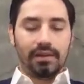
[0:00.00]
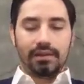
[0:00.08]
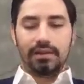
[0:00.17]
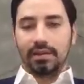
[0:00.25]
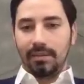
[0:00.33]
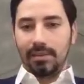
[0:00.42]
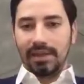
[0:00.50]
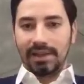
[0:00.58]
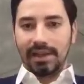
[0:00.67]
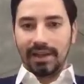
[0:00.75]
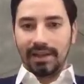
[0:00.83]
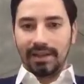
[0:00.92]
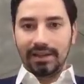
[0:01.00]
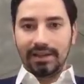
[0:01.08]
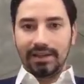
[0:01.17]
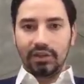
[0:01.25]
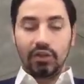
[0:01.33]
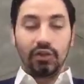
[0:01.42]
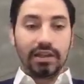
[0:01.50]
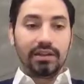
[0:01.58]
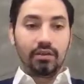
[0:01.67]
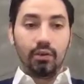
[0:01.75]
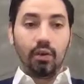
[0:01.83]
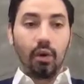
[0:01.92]
So that means like you
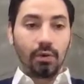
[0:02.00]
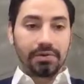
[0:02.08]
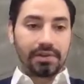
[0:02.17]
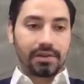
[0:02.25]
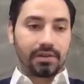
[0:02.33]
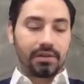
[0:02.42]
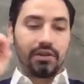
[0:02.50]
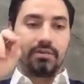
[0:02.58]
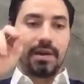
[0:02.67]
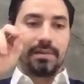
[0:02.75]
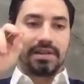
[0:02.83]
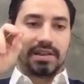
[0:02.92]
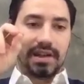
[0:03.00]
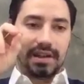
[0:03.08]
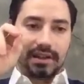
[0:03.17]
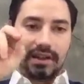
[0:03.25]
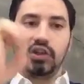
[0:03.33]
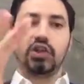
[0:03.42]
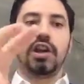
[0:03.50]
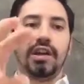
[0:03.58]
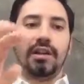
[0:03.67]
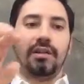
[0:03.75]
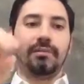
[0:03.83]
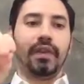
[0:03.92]
need to host your website in
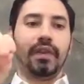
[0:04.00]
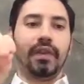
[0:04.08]
China.